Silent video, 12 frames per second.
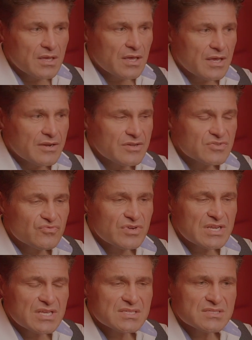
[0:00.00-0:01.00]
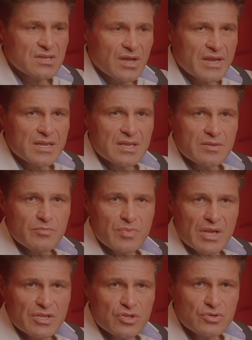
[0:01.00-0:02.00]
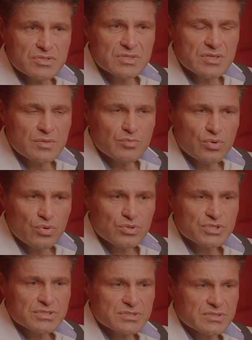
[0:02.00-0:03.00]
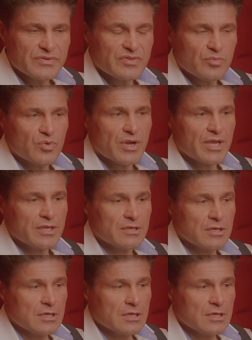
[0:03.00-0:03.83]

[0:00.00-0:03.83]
It is really a tiny and minute portion of the brain.